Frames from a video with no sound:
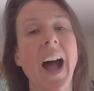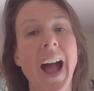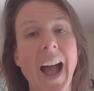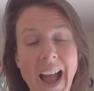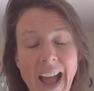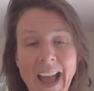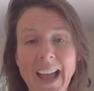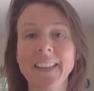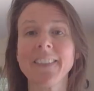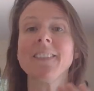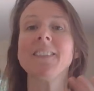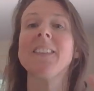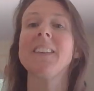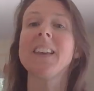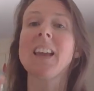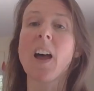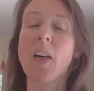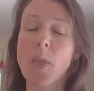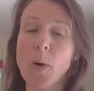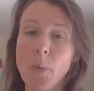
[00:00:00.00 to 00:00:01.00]
and the
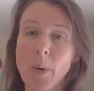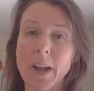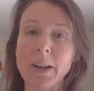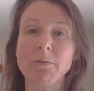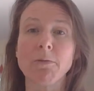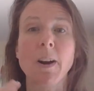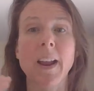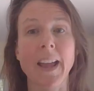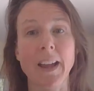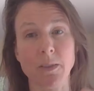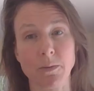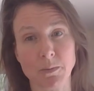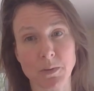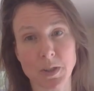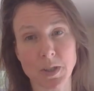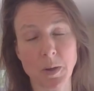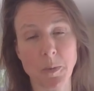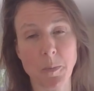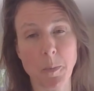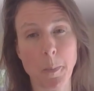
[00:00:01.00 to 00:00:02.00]
other way
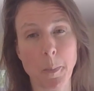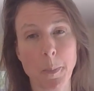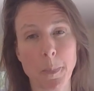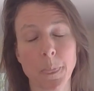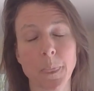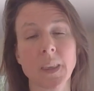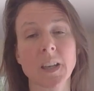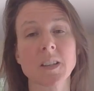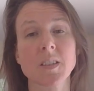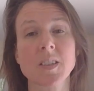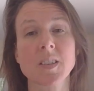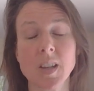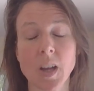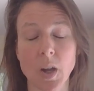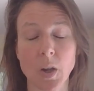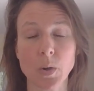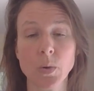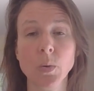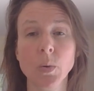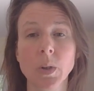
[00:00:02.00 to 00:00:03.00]
round.
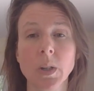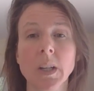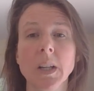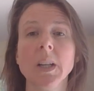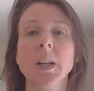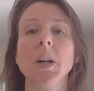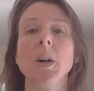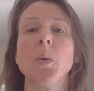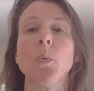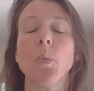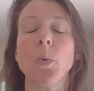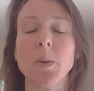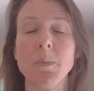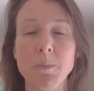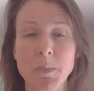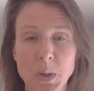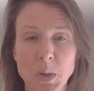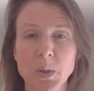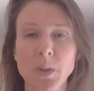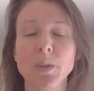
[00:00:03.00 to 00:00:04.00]
So we
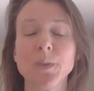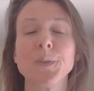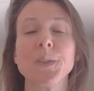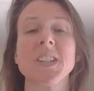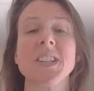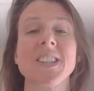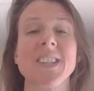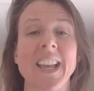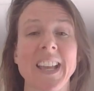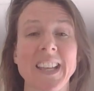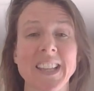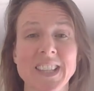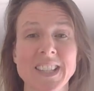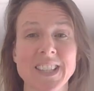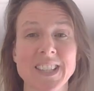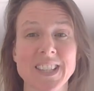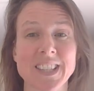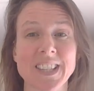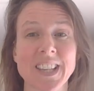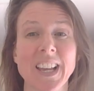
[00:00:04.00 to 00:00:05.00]
move to
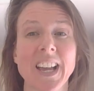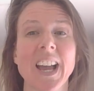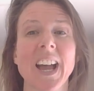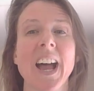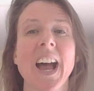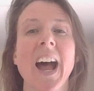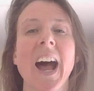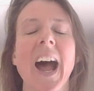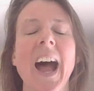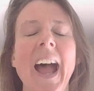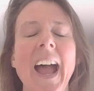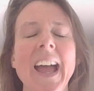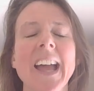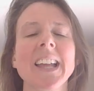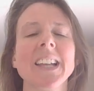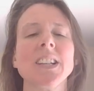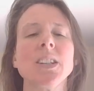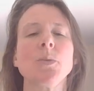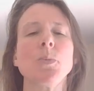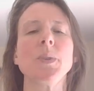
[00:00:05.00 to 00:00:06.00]
sense
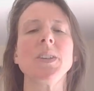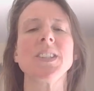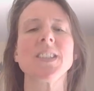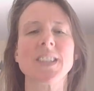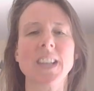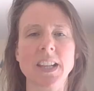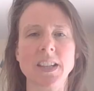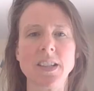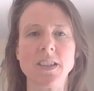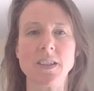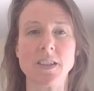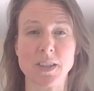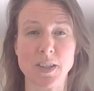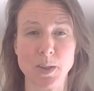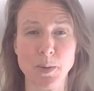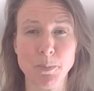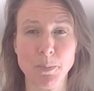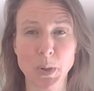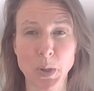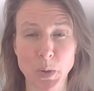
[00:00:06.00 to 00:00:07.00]
and we sense to
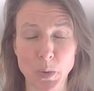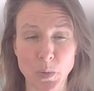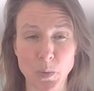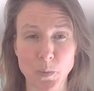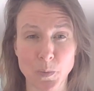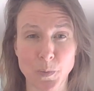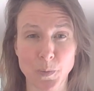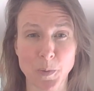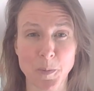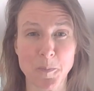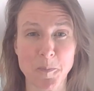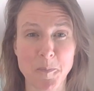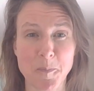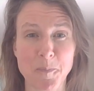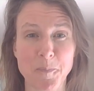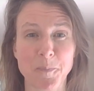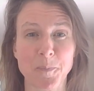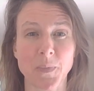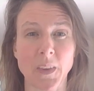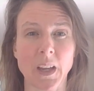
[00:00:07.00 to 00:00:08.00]
move,
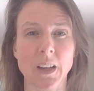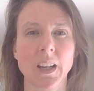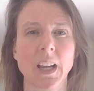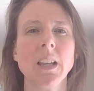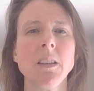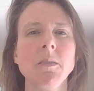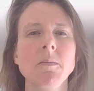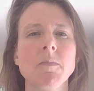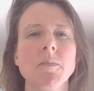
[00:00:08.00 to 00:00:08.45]
okay?